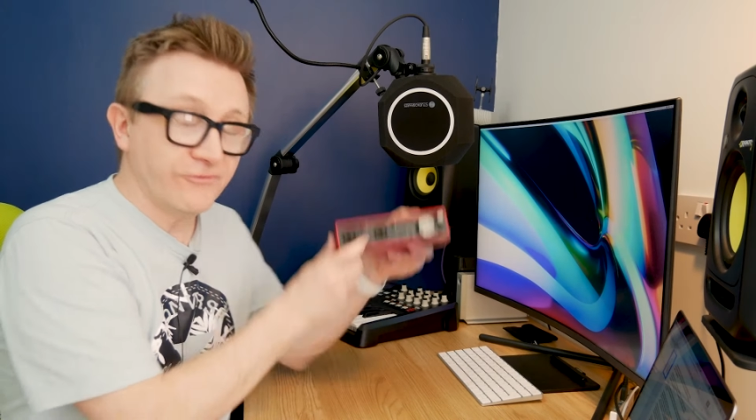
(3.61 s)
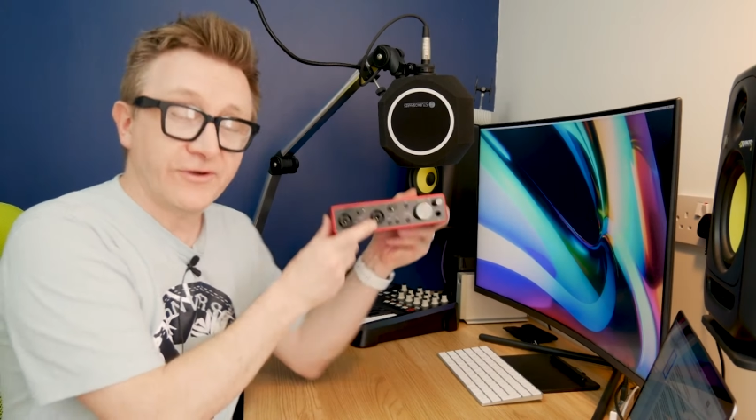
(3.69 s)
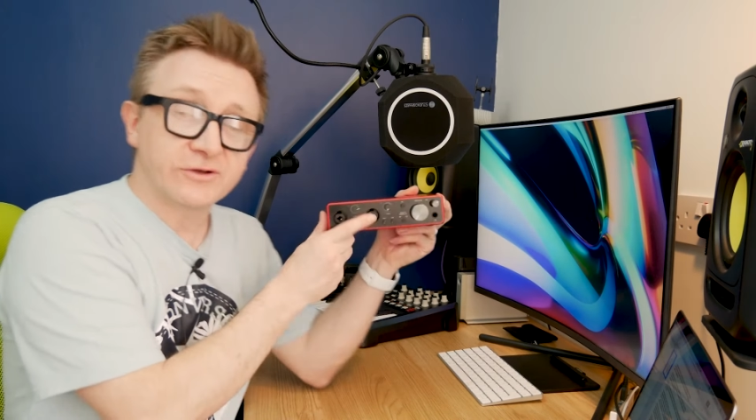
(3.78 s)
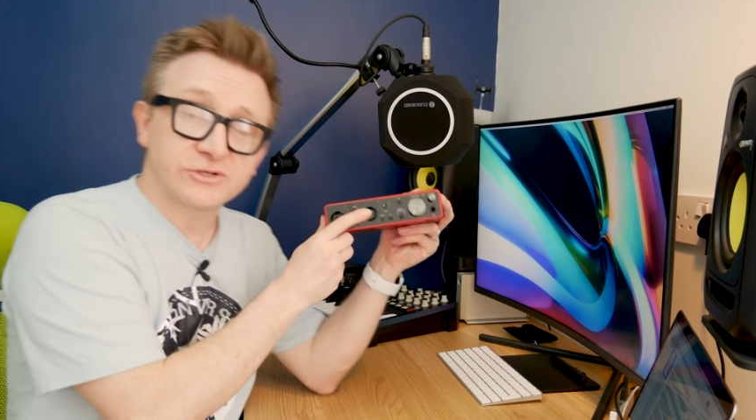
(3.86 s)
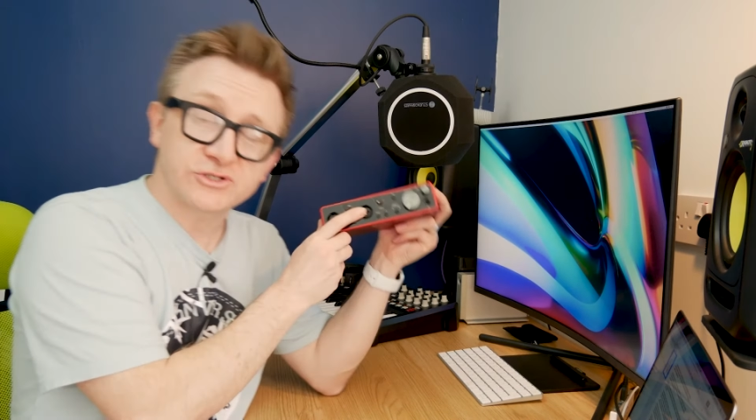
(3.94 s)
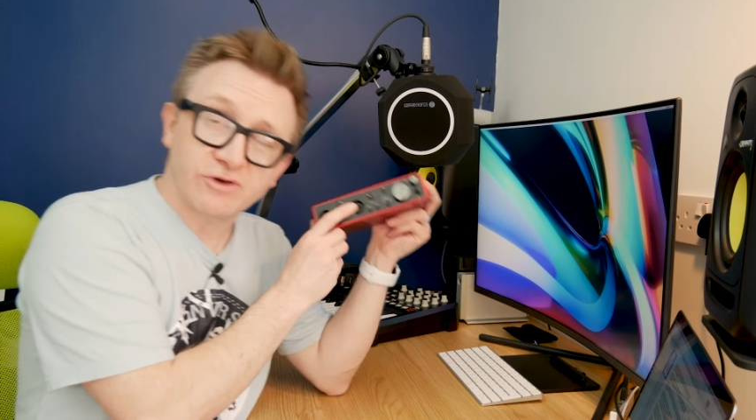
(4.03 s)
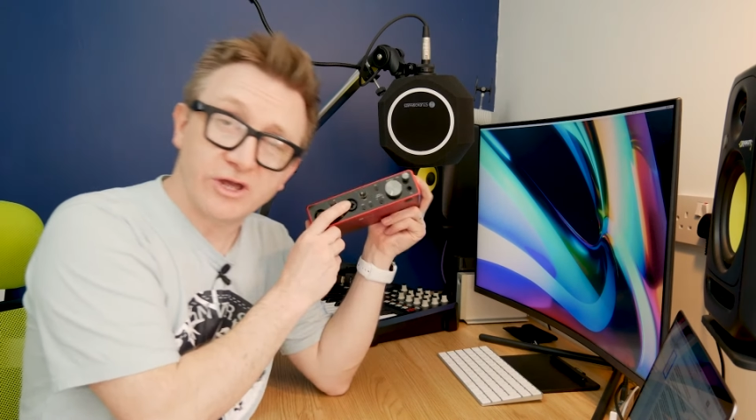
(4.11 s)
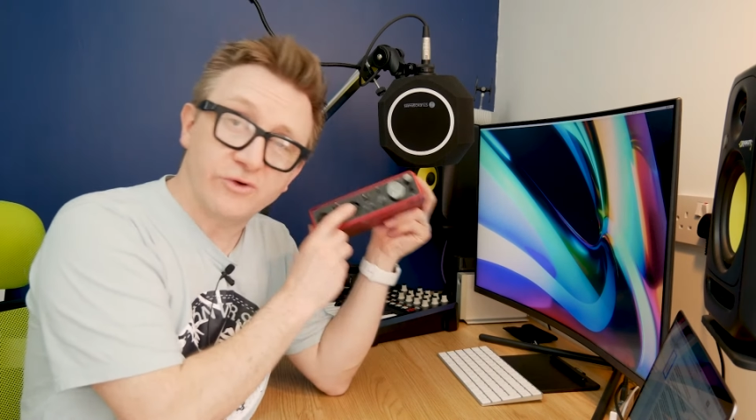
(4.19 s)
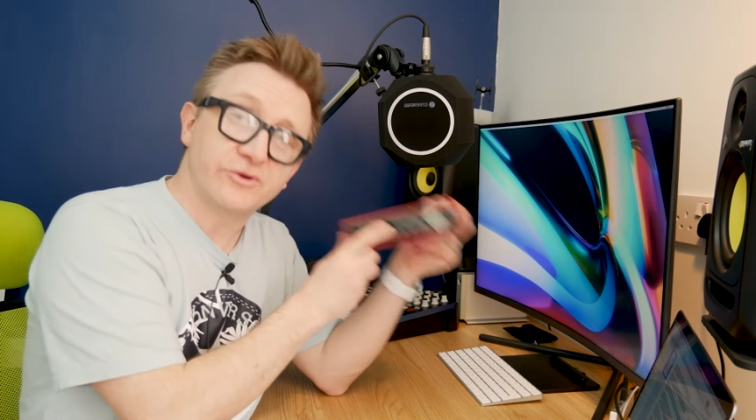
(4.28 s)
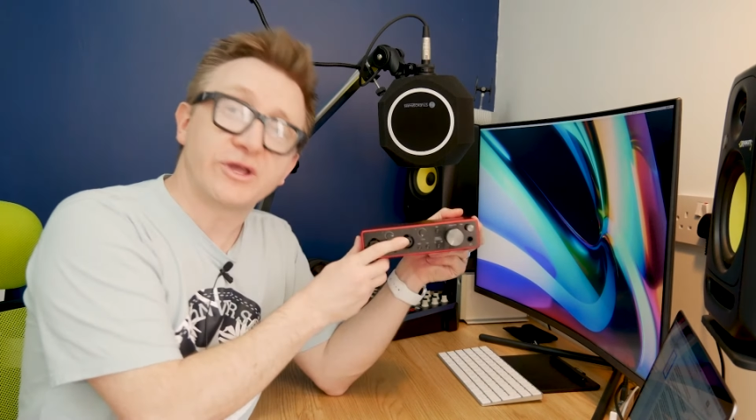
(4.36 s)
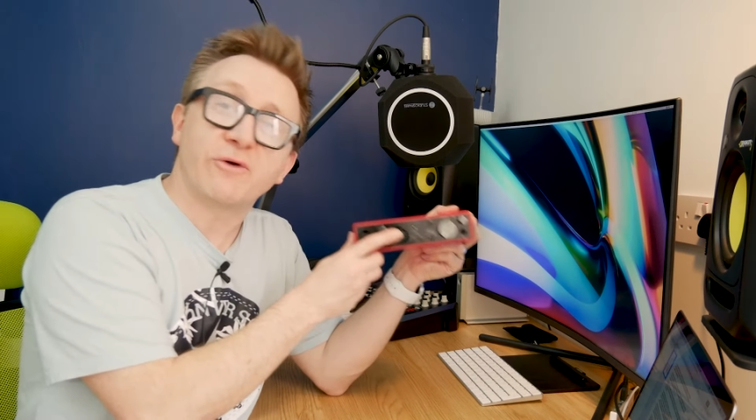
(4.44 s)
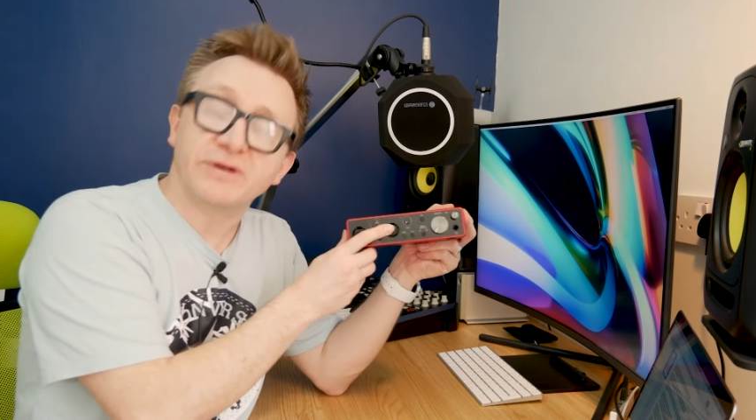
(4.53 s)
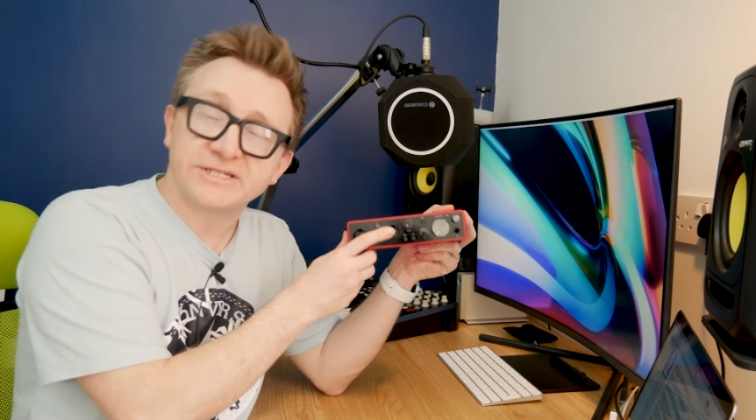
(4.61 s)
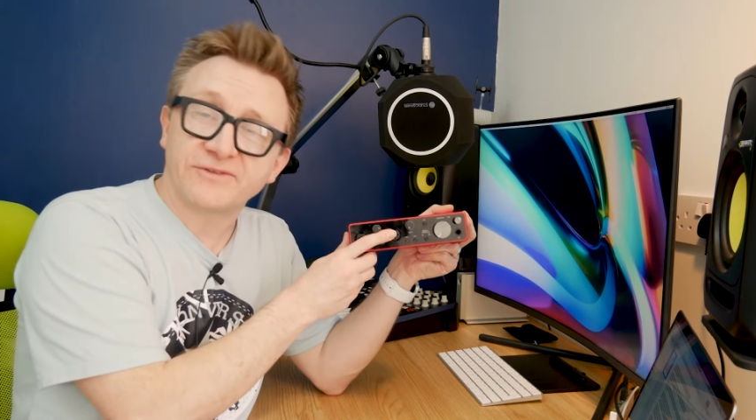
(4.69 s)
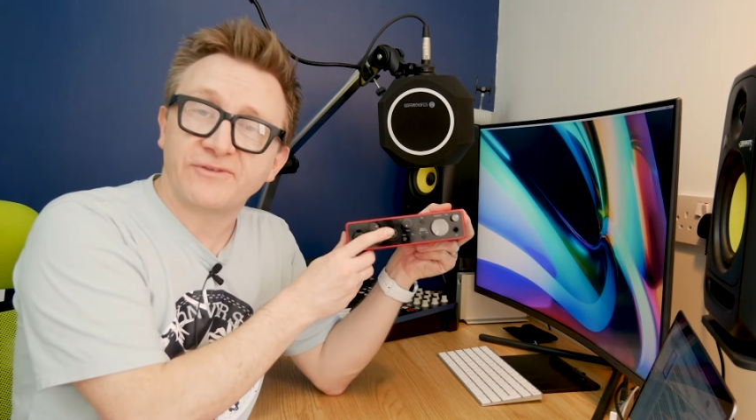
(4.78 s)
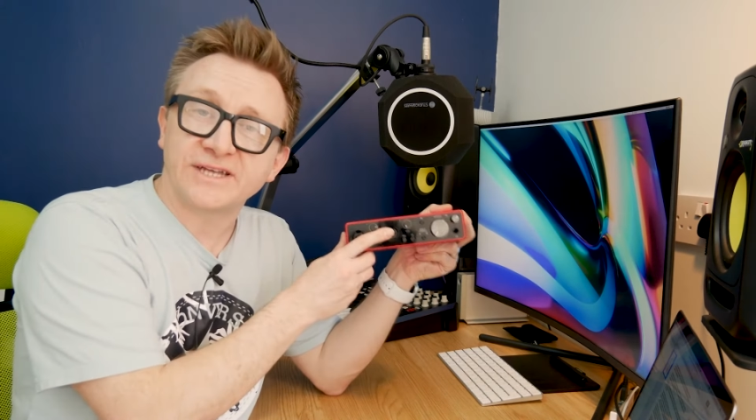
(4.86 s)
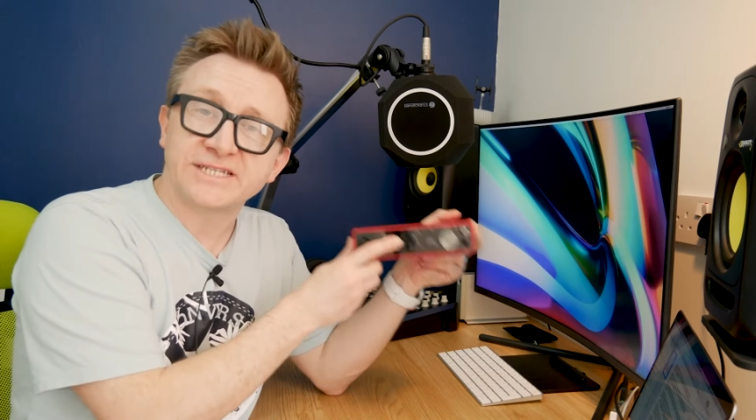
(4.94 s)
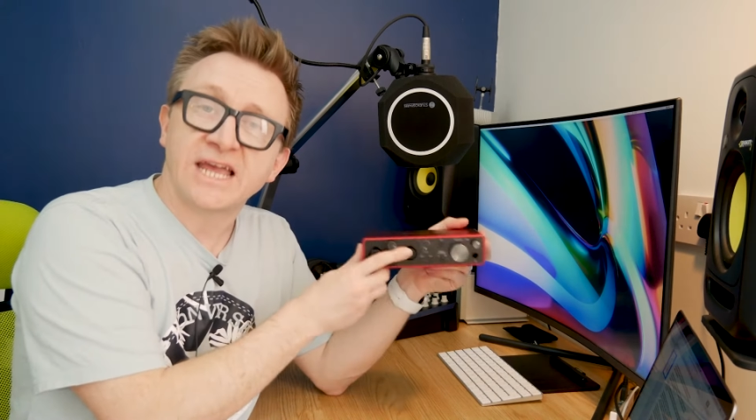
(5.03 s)
Focusrite audio
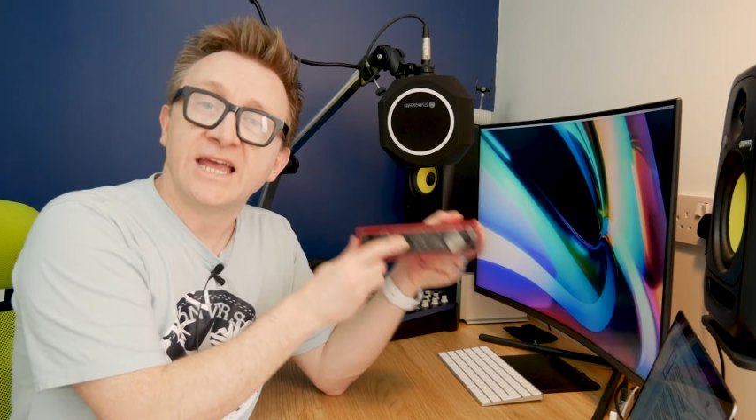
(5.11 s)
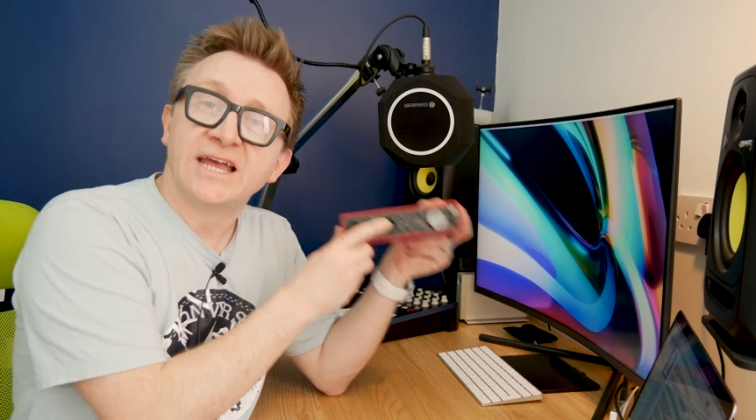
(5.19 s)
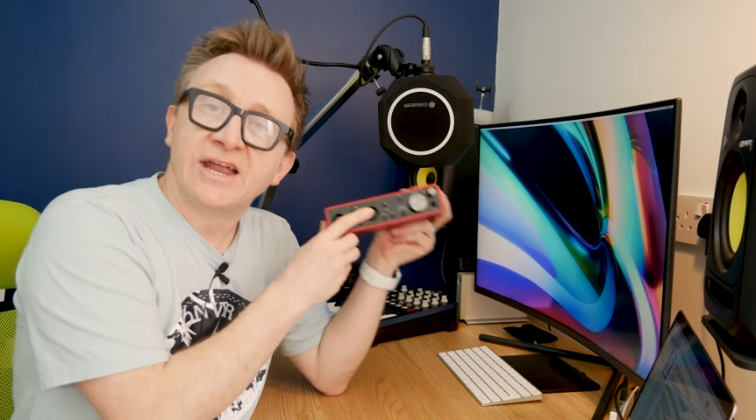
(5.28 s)
interface